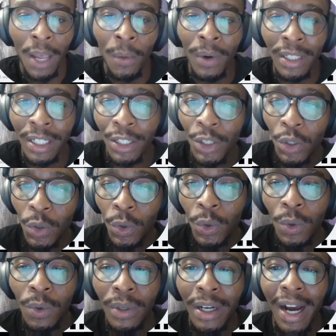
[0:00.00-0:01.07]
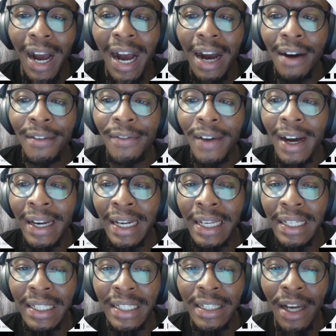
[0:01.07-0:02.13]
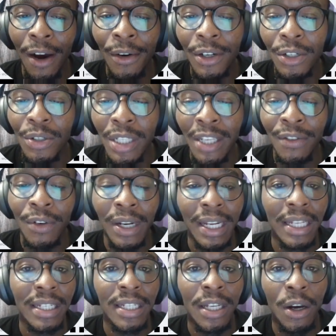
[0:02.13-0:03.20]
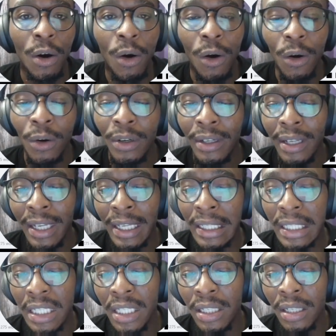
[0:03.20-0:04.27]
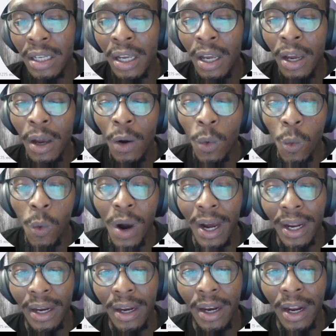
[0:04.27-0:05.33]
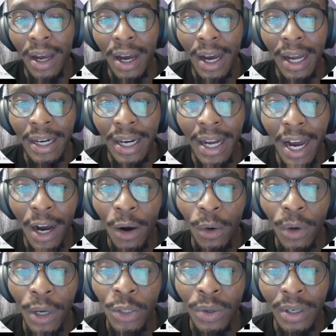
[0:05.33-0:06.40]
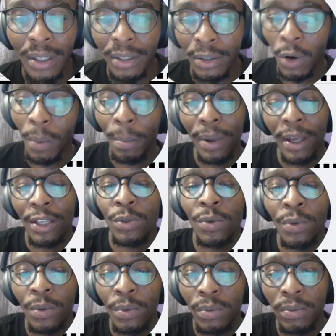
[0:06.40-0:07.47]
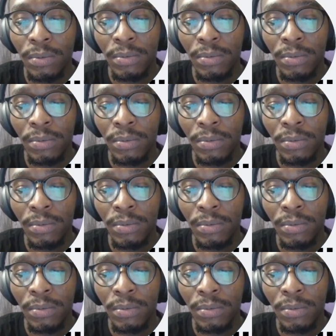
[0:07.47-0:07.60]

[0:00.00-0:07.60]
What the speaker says: I wanted to have I wanted to give you an idea on each one and how each one compares to